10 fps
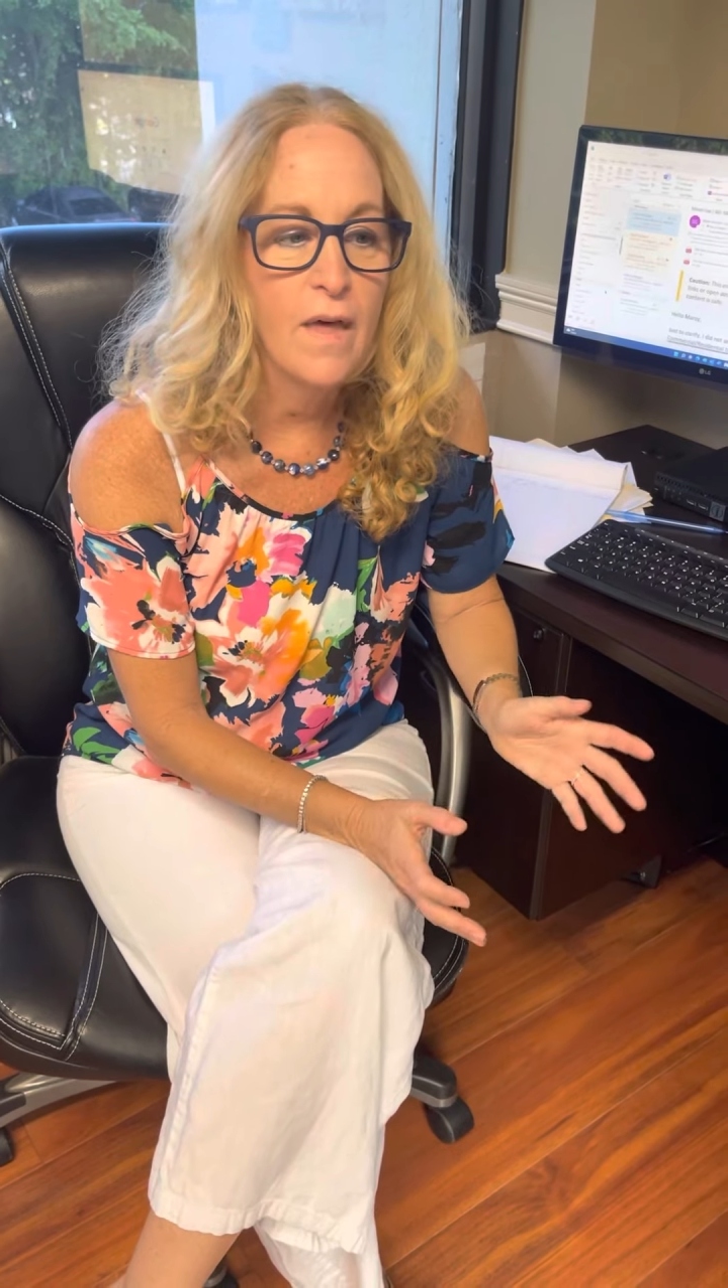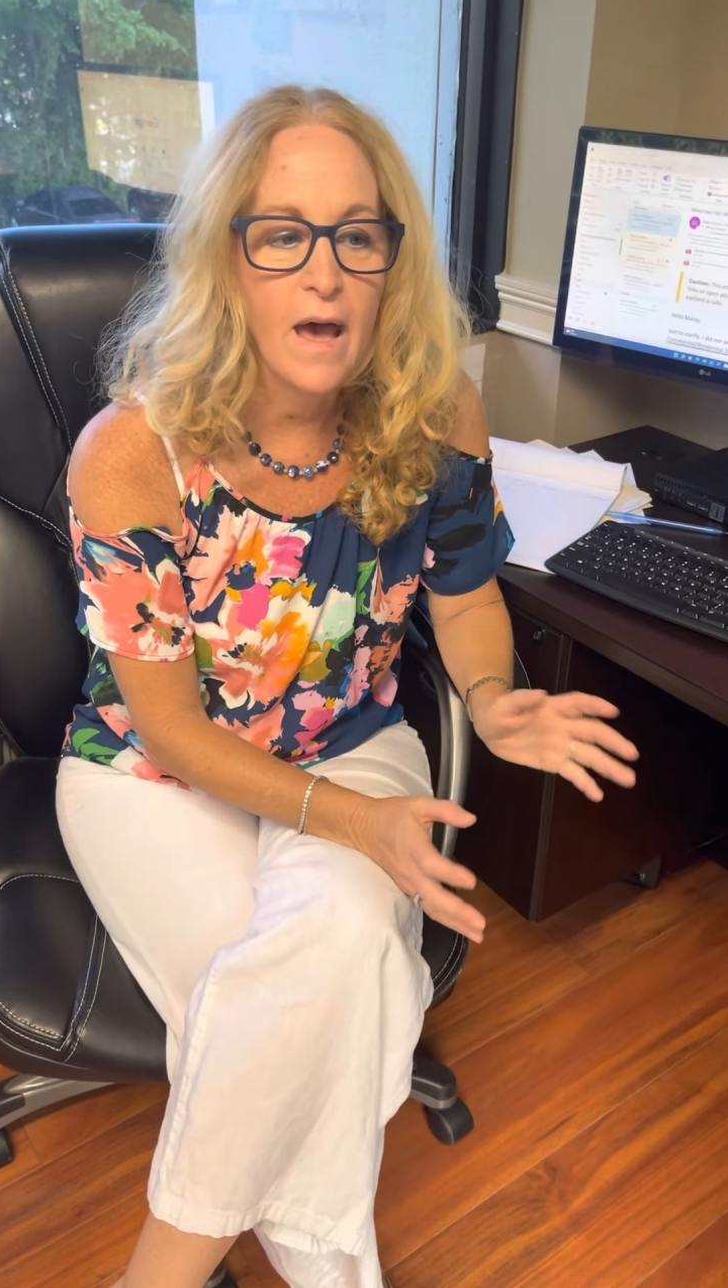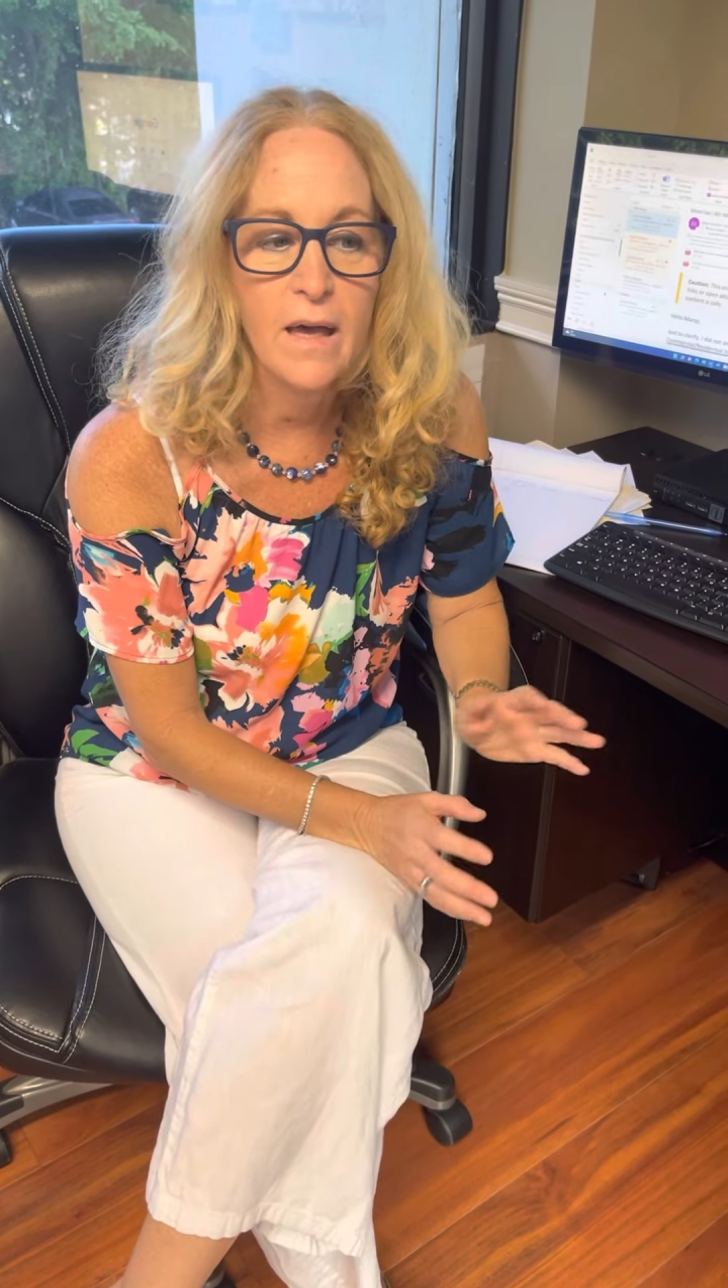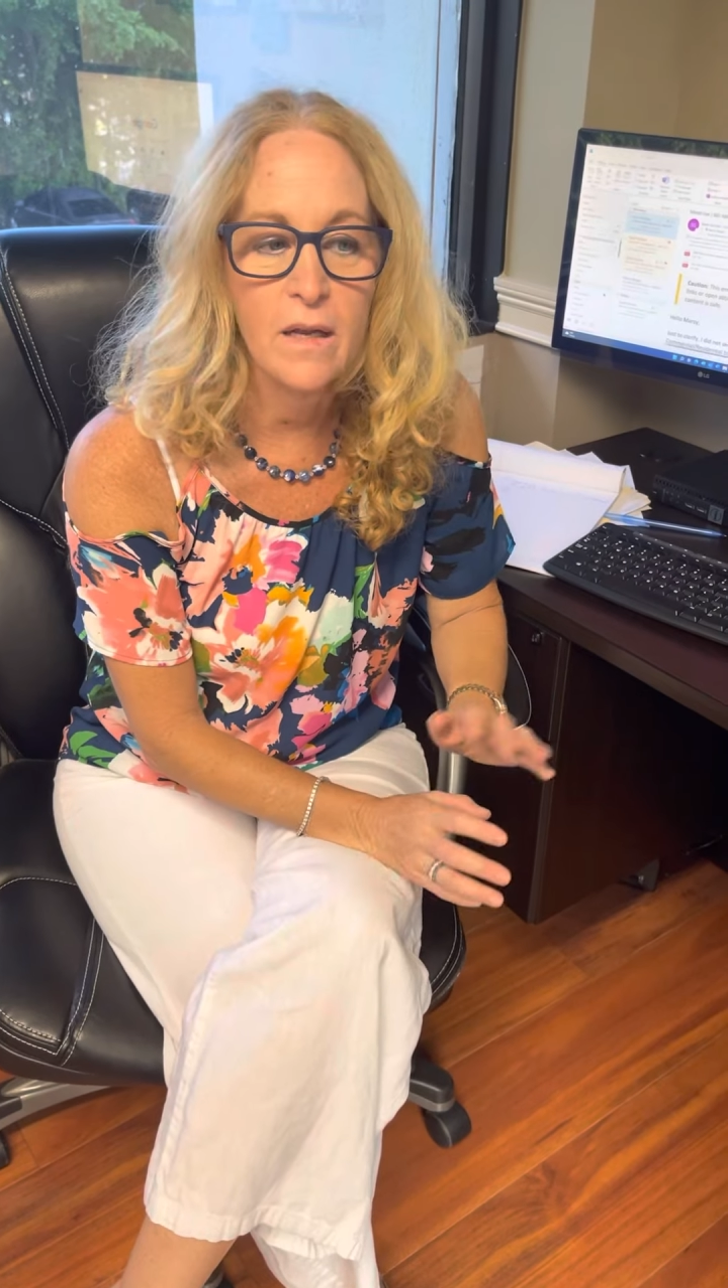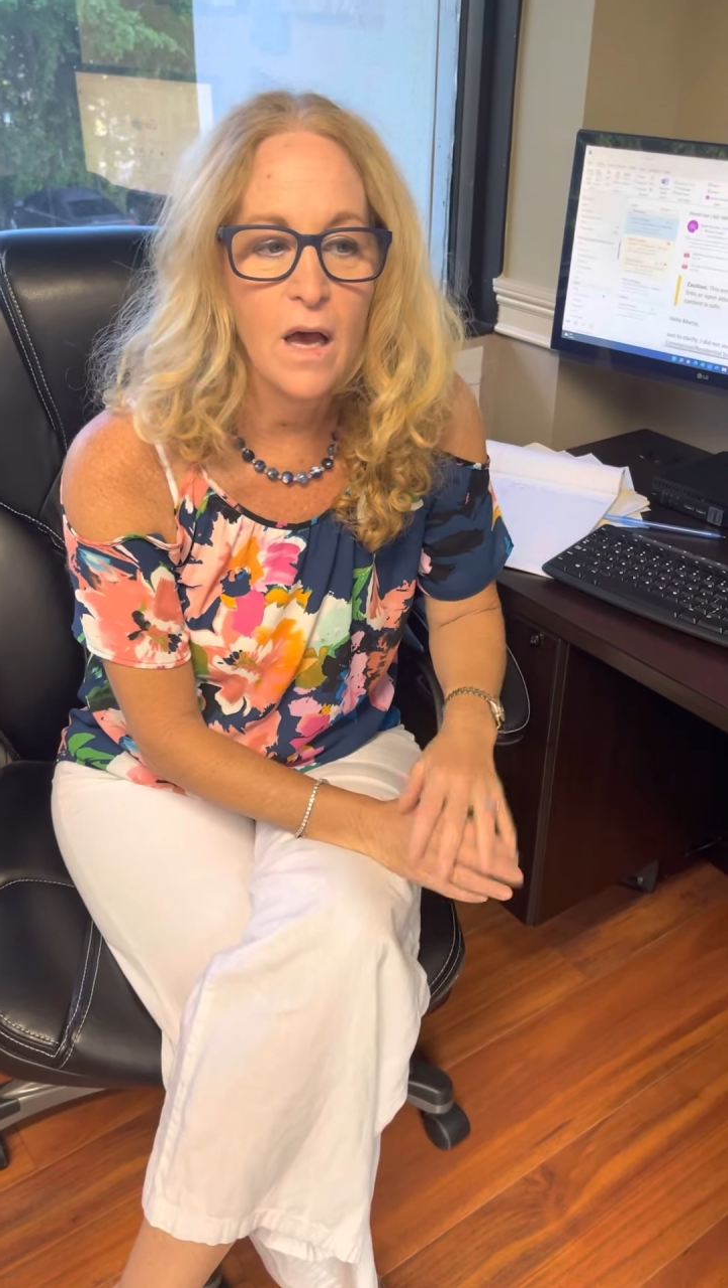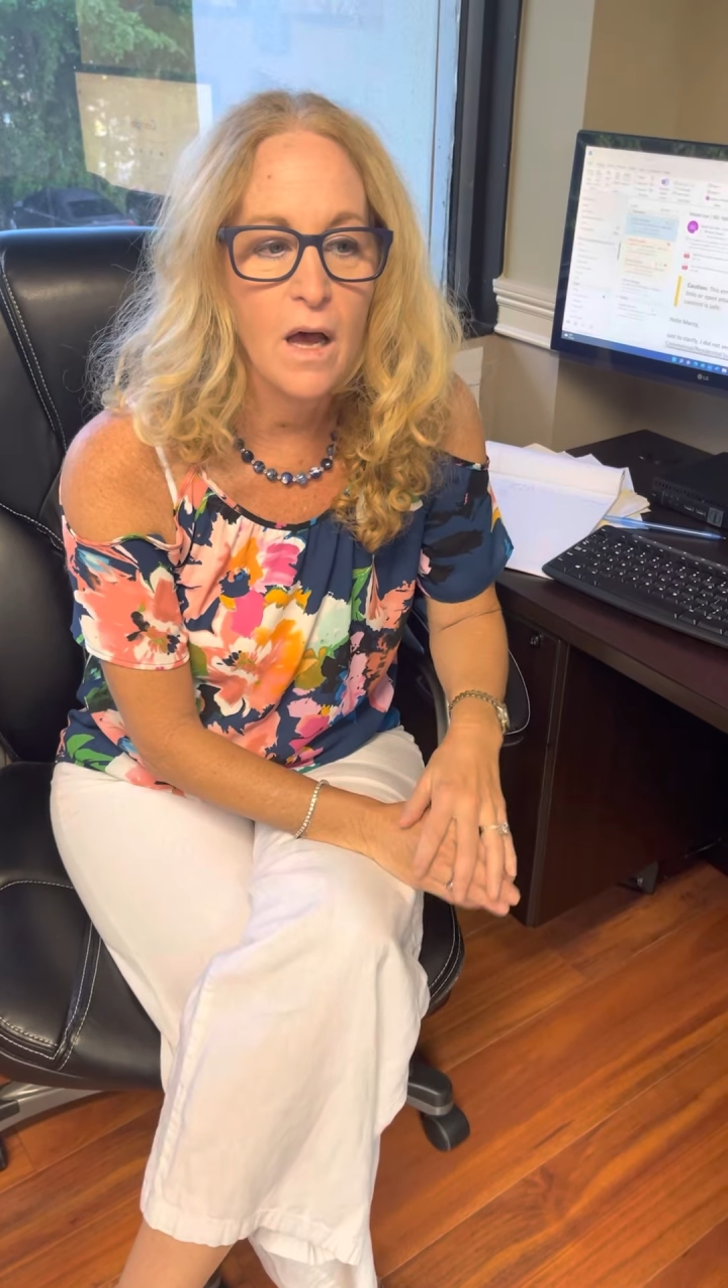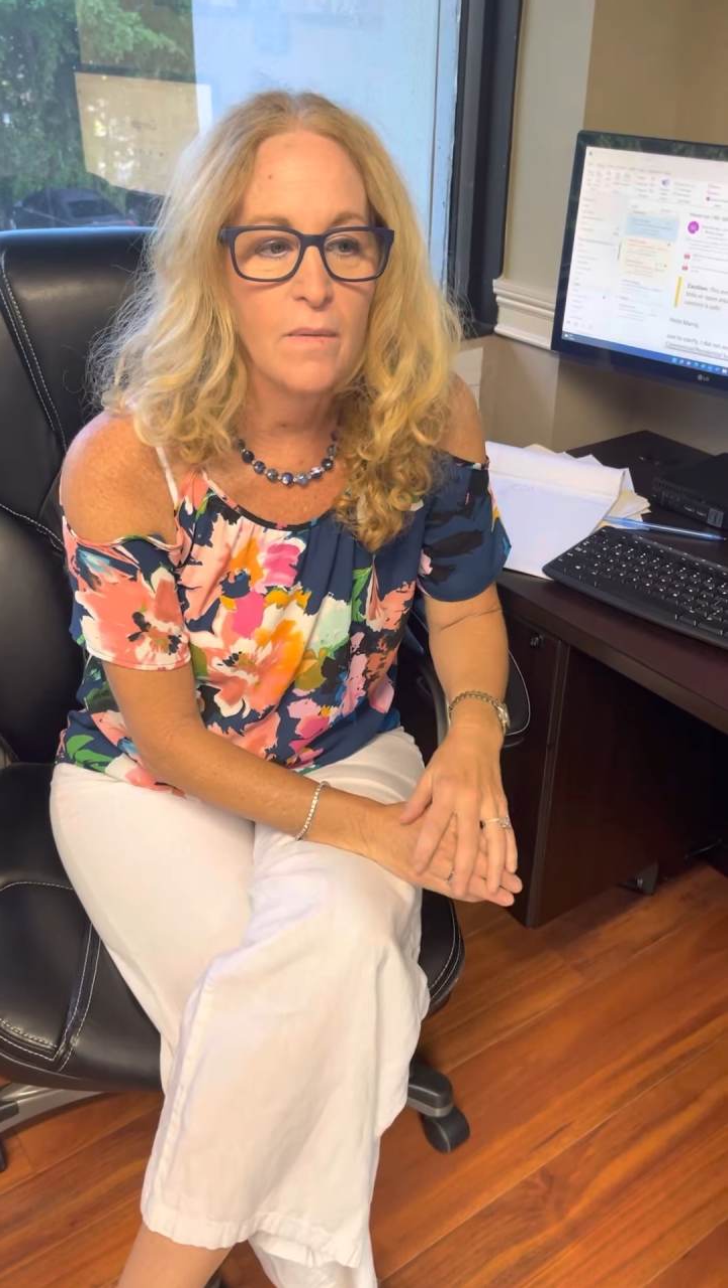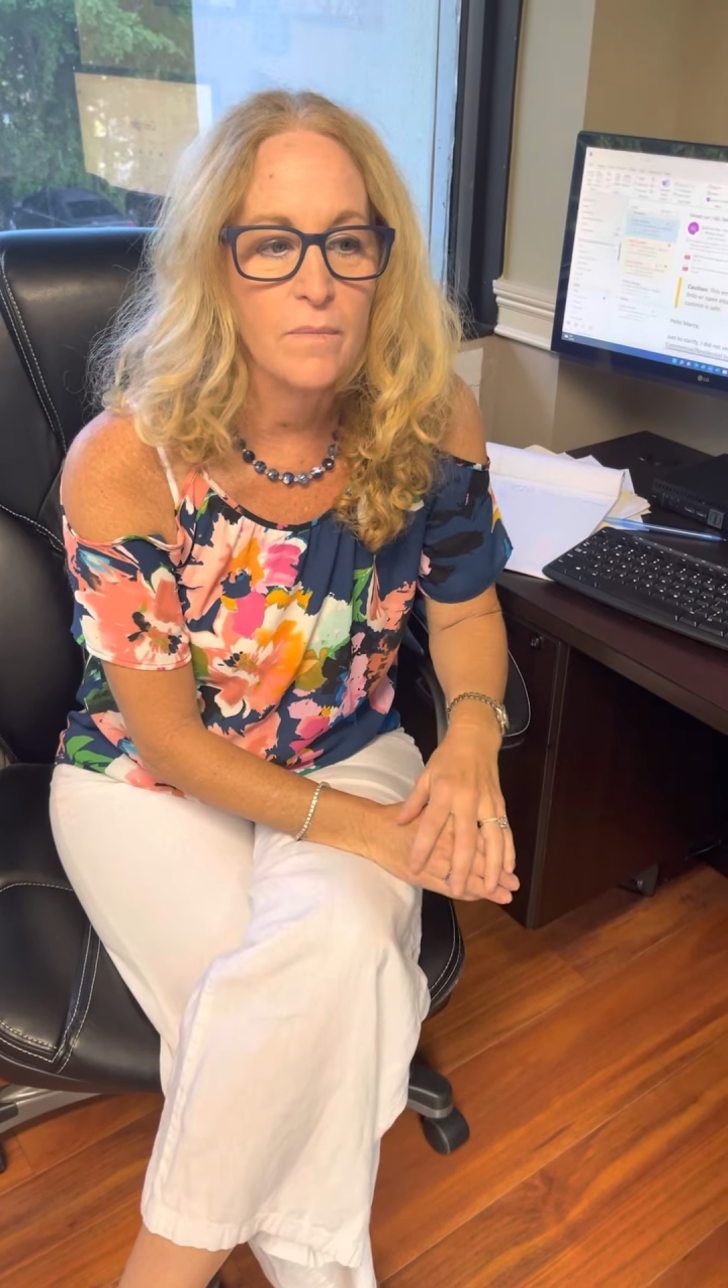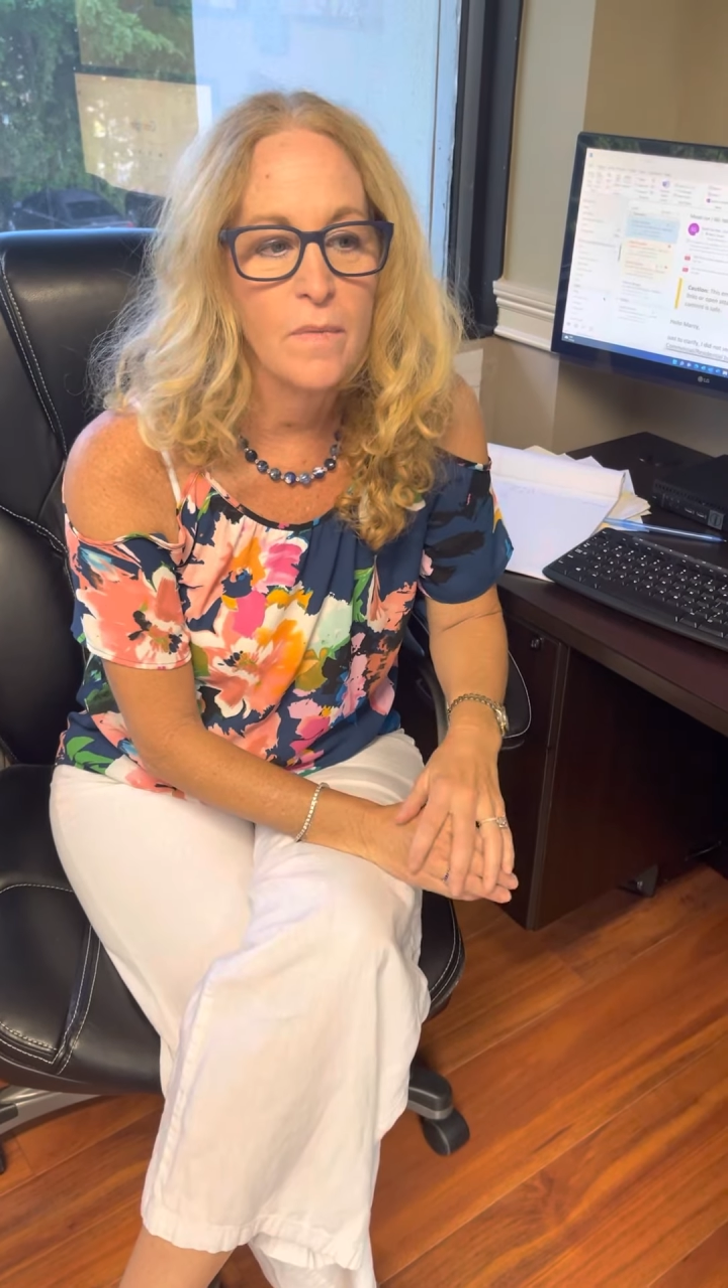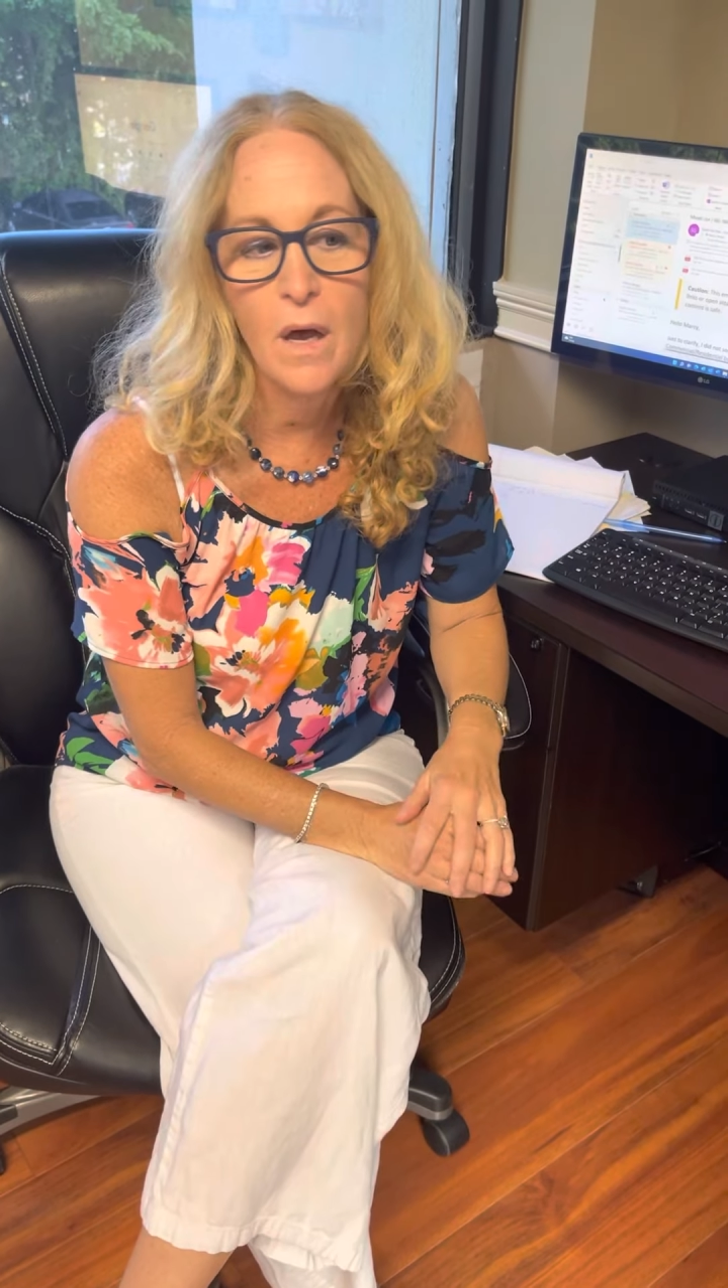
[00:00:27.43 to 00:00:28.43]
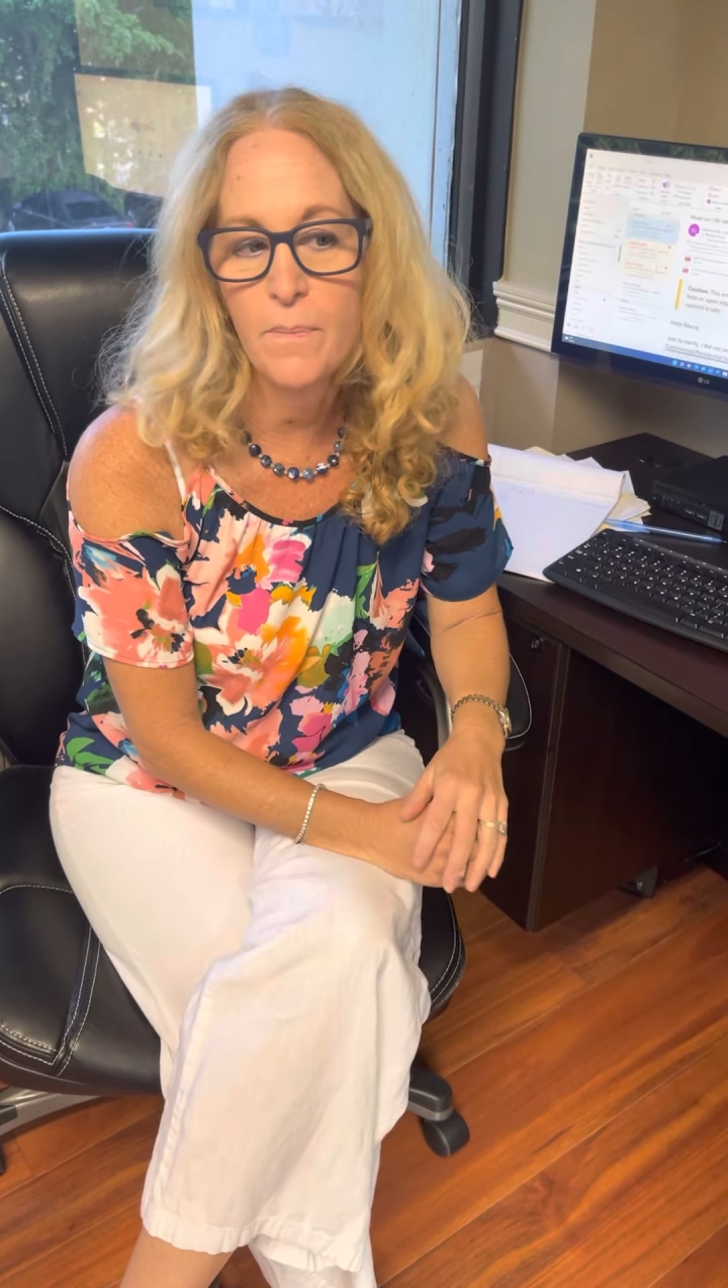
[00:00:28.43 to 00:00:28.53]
that um,